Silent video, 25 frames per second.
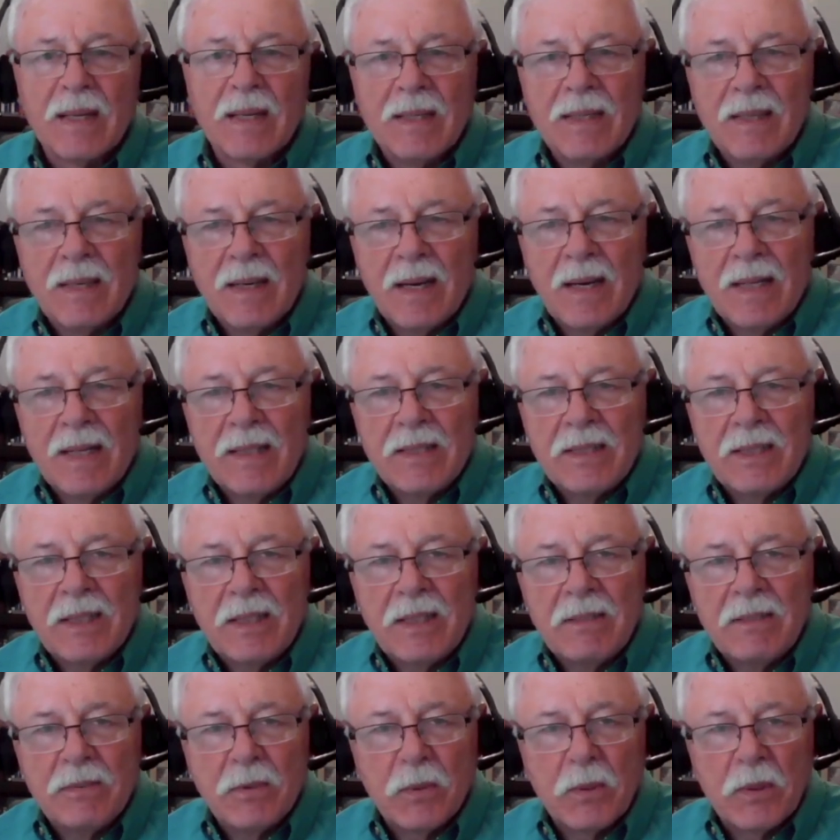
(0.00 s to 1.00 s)

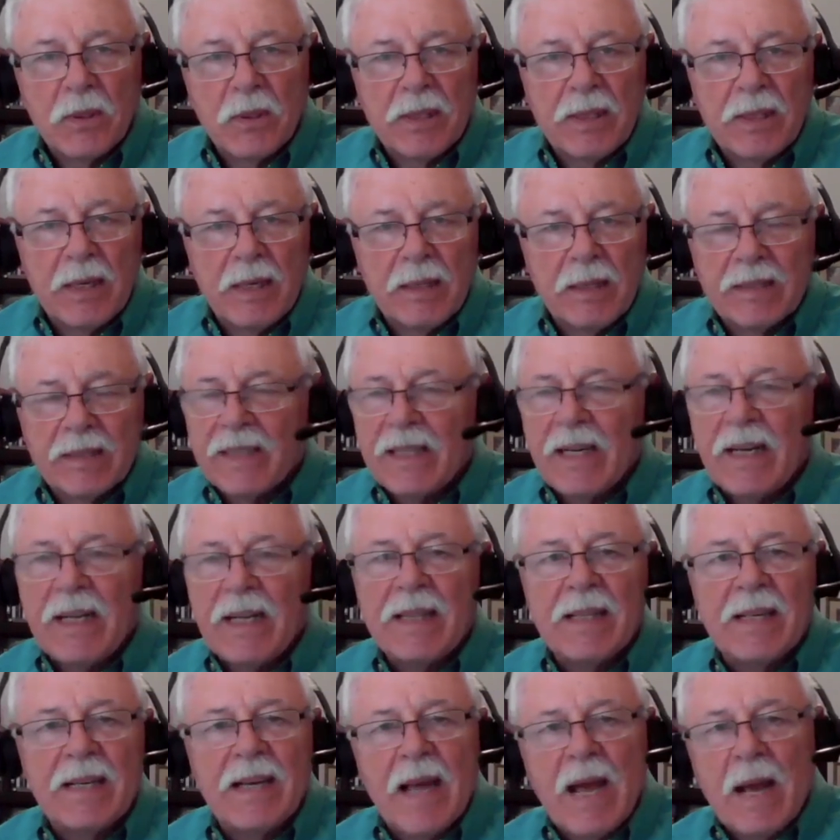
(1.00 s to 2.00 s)
nineteen forty-eight. Did
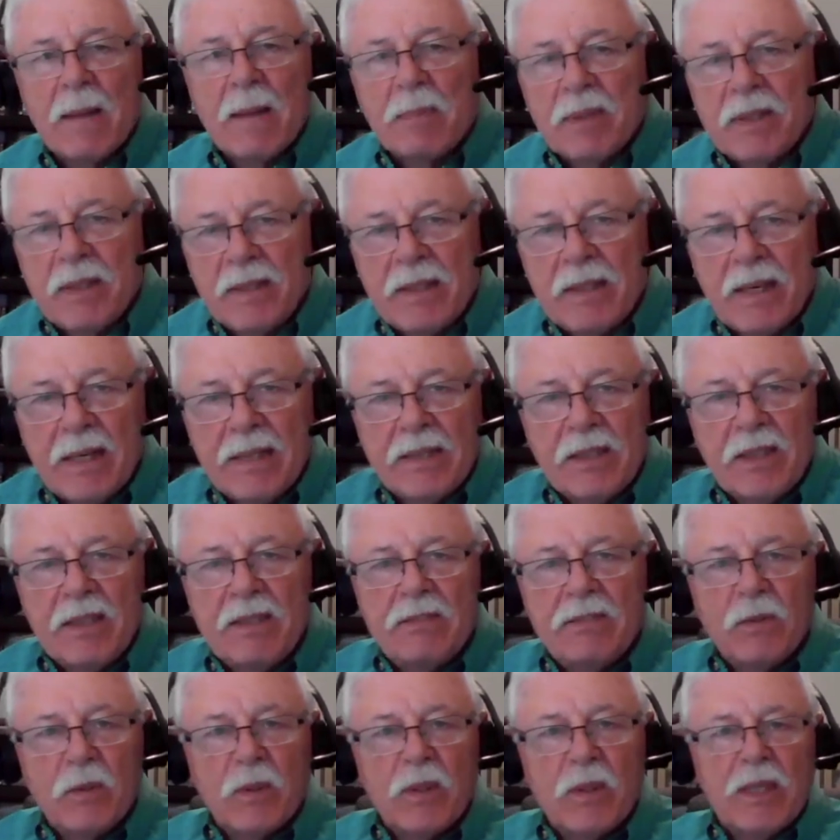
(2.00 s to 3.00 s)
anything happen in
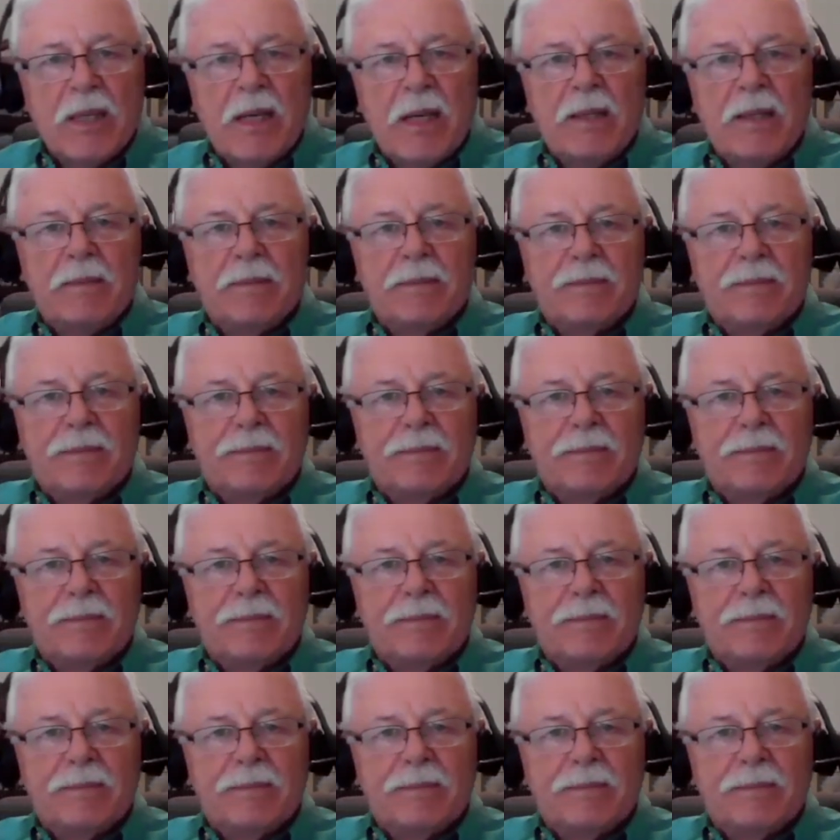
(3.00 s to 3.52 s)
nineteen forty-eight?